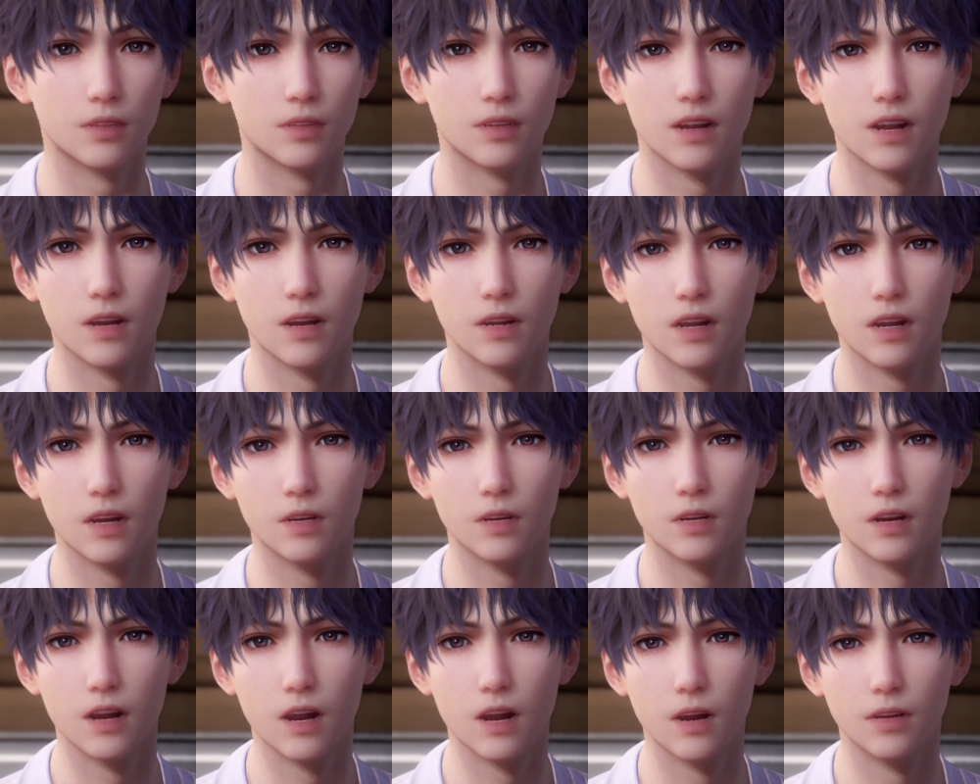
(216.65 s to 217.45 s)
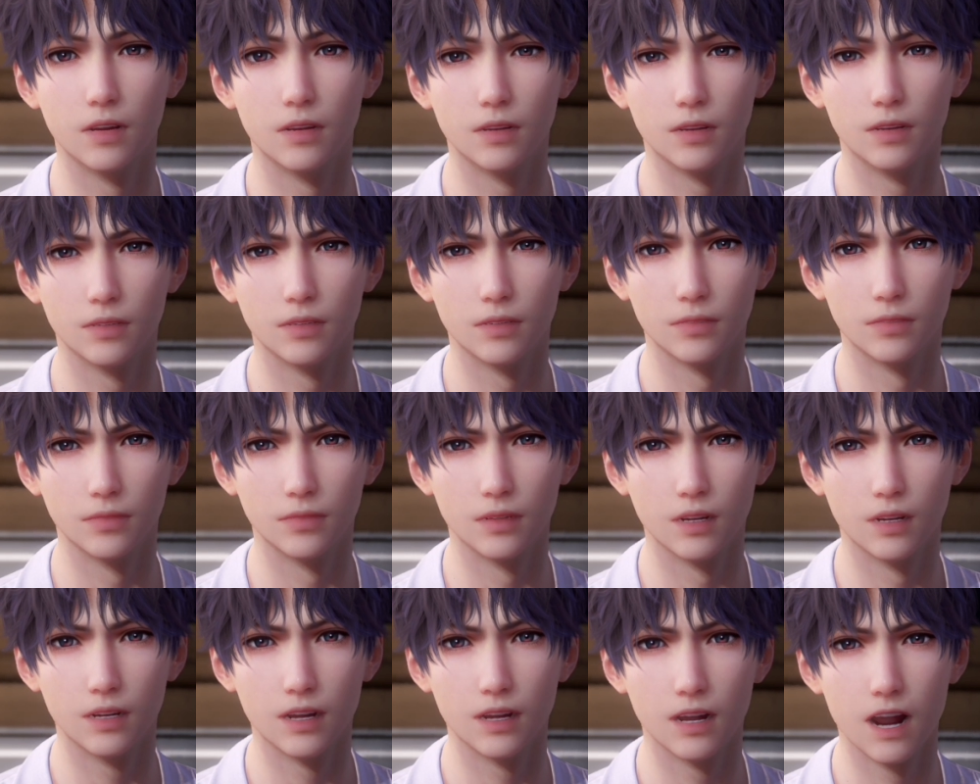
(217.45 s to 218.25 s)
Don't tell anyone else.
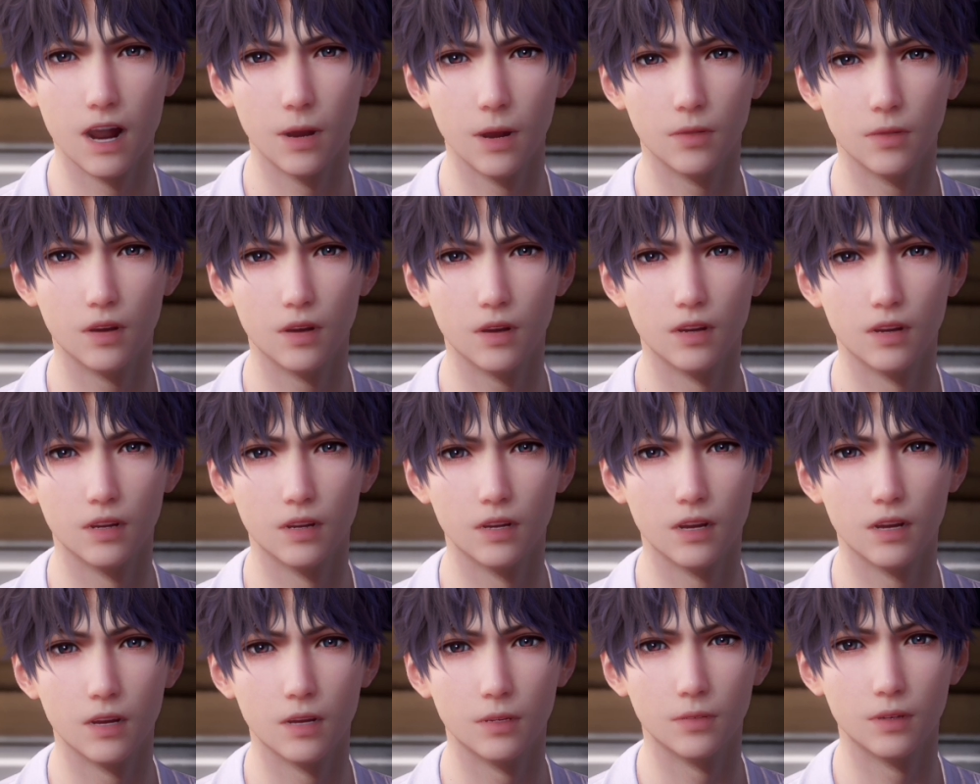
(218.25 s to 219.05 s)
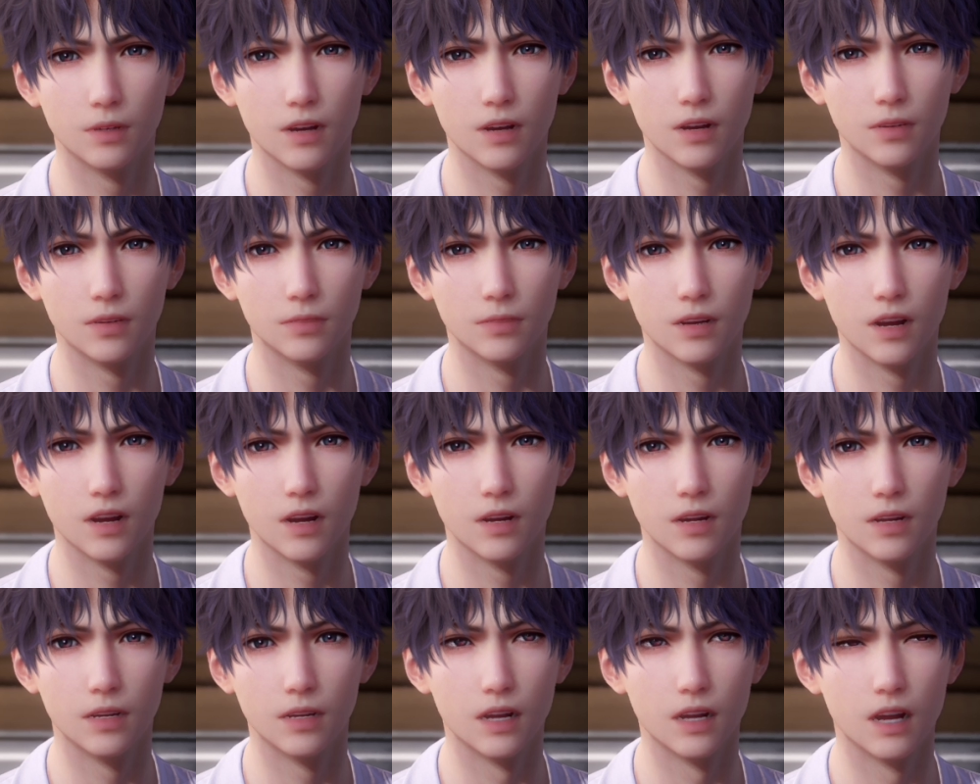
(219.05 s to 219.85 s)
Those tabloids are gonna praise me
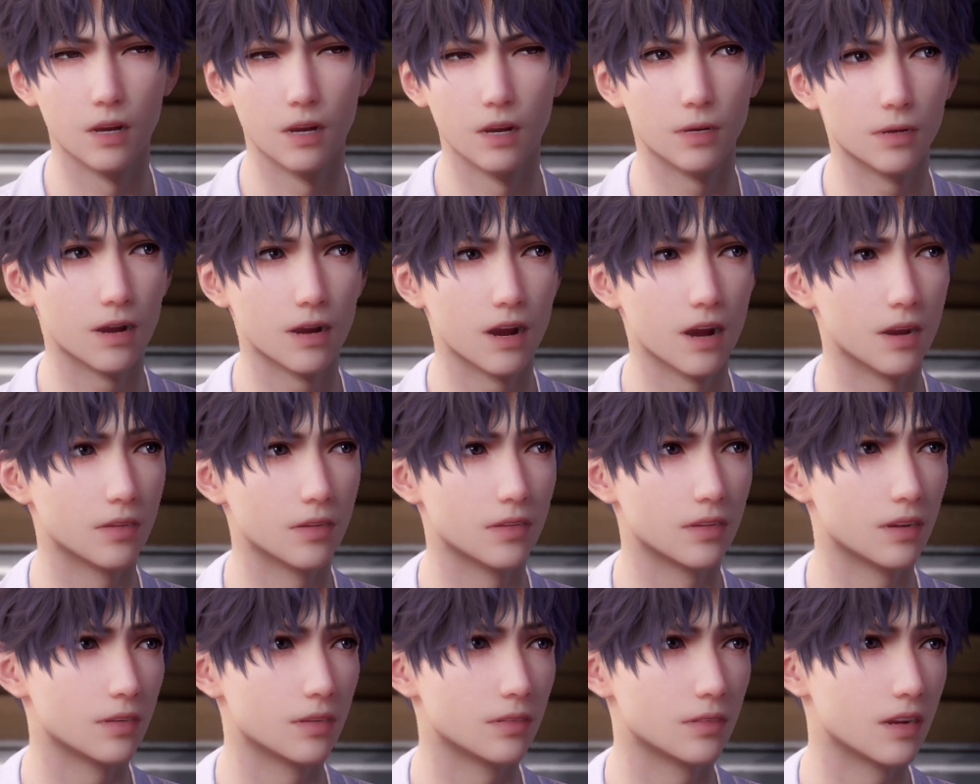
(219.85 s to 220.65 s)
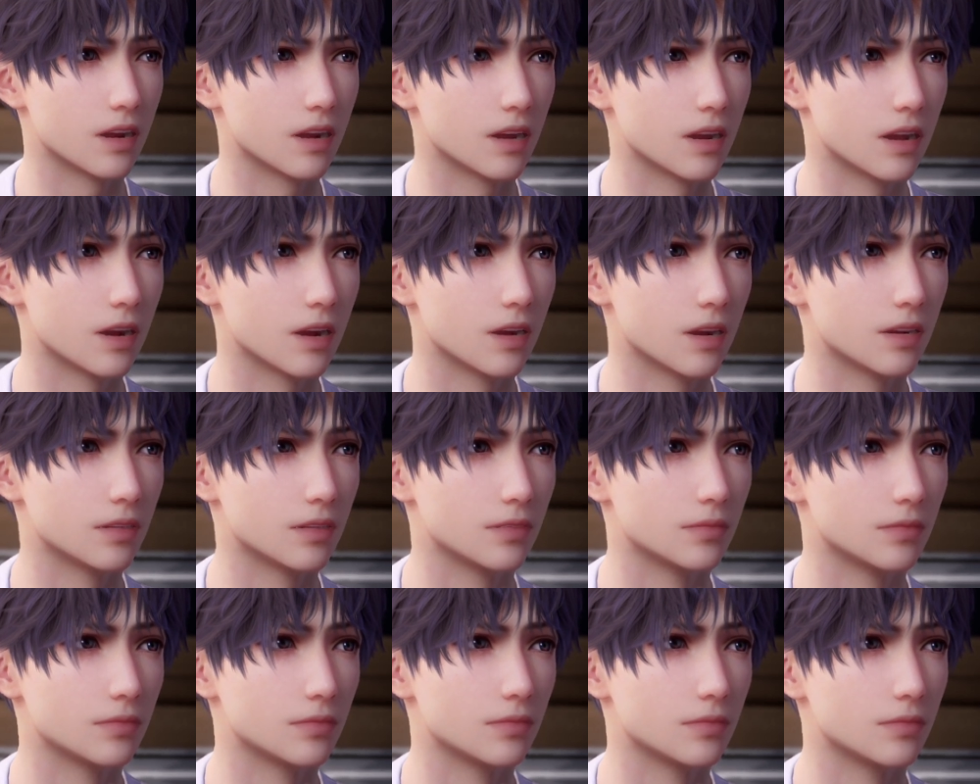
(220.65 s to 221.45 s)
nonstop again if they find
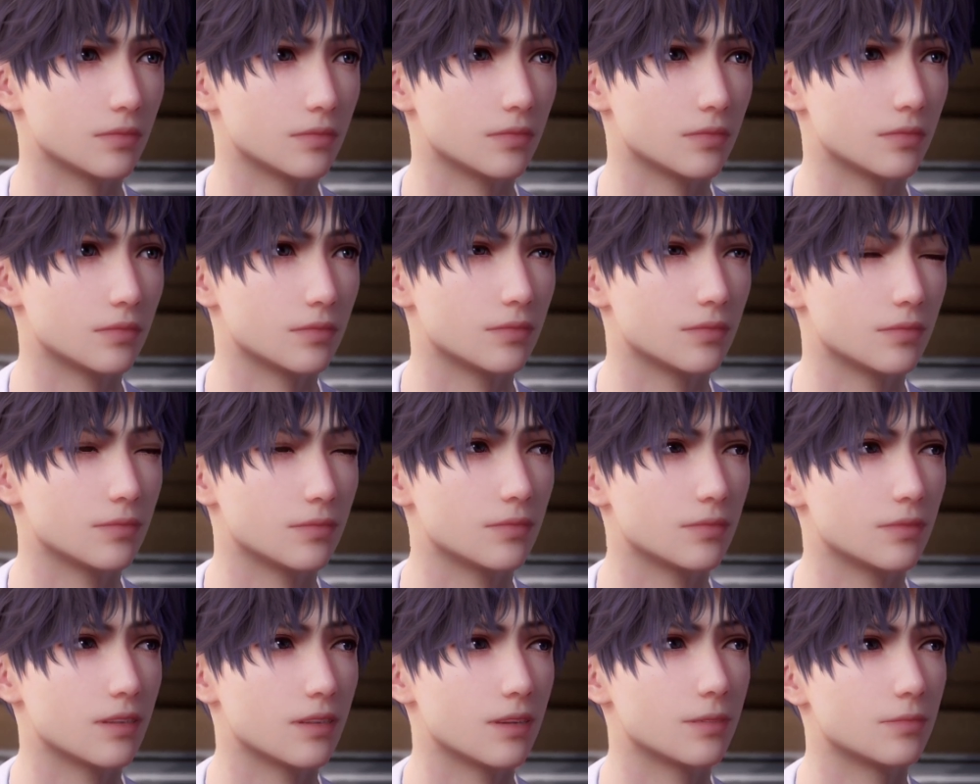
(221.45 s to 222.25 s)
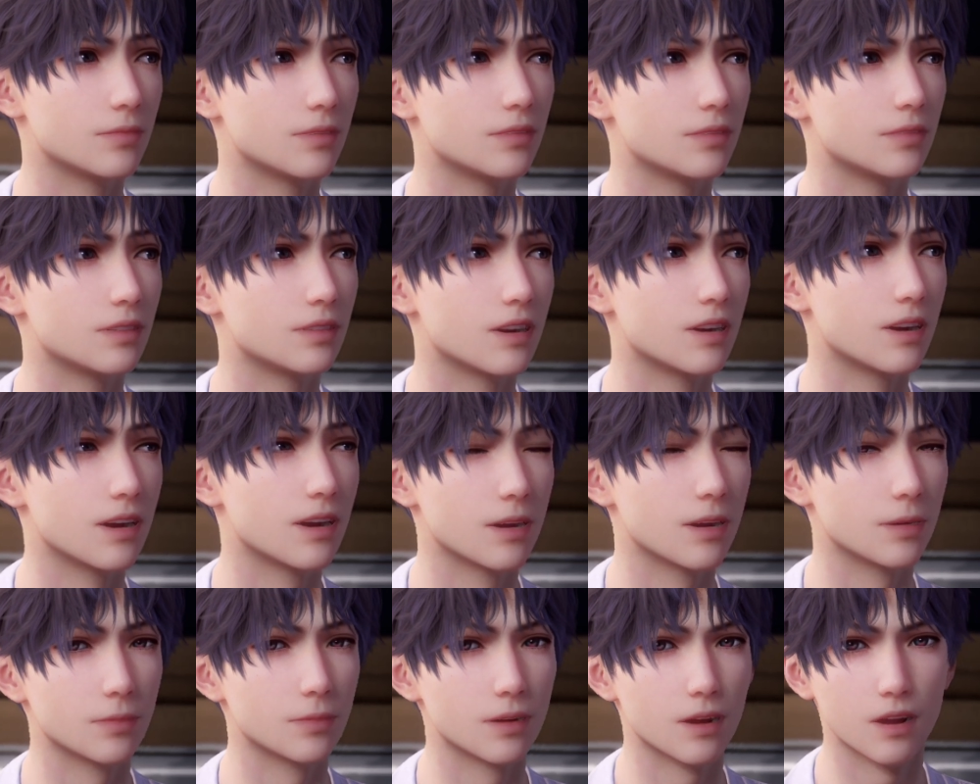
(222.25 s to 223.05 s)
out. I prefer
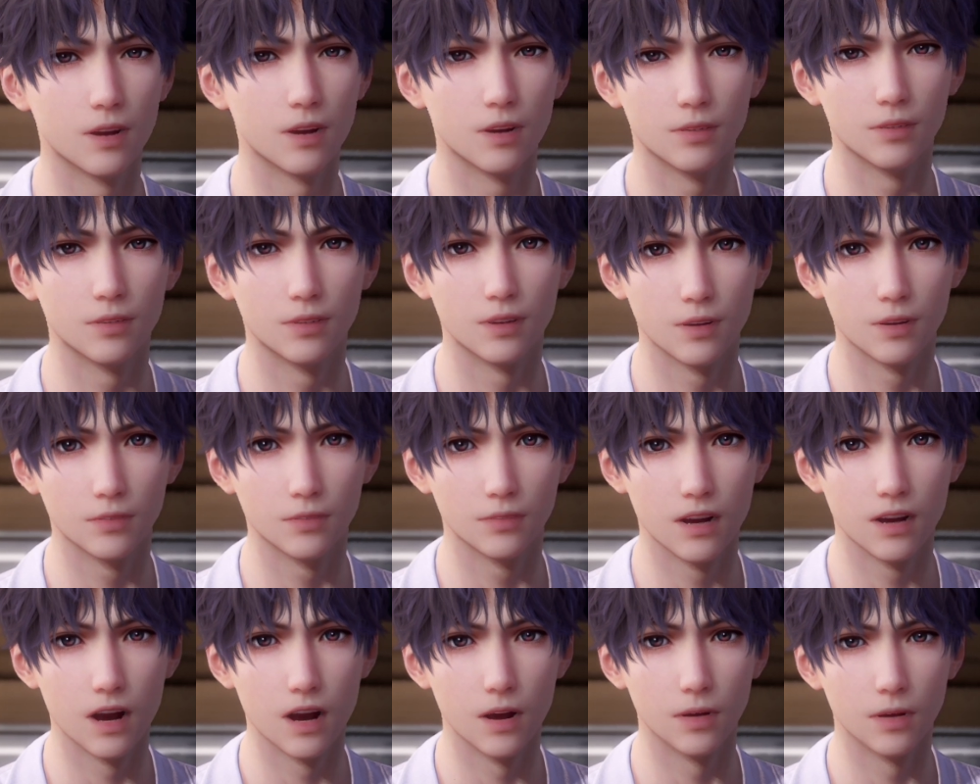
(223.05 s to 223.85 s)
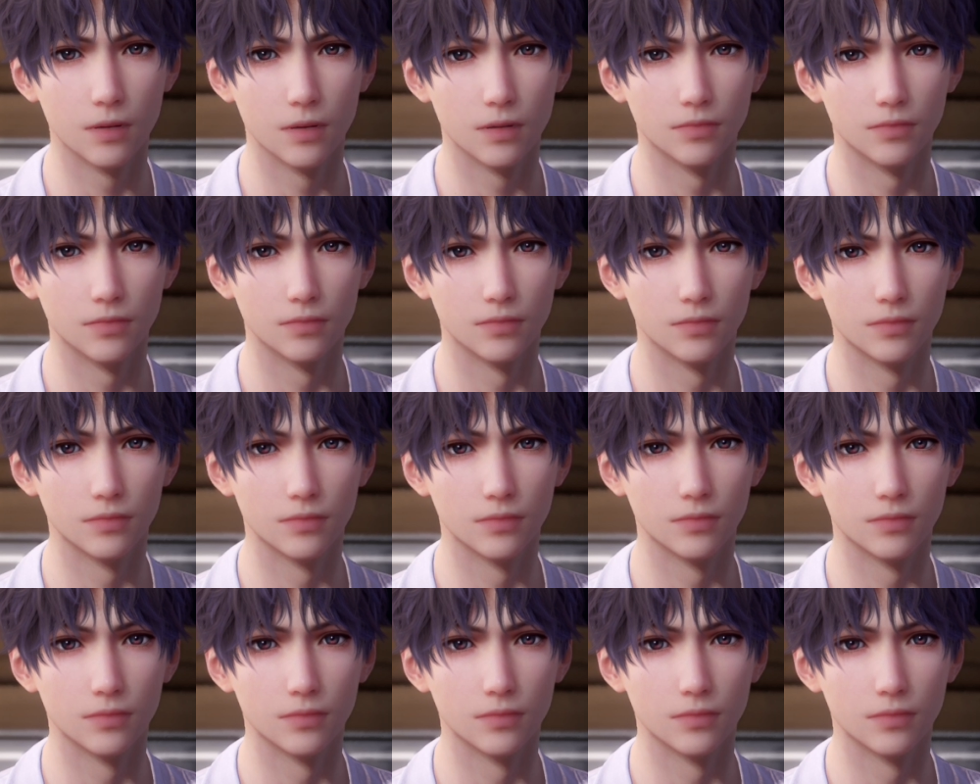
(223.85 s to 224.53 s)
to keep a low profile.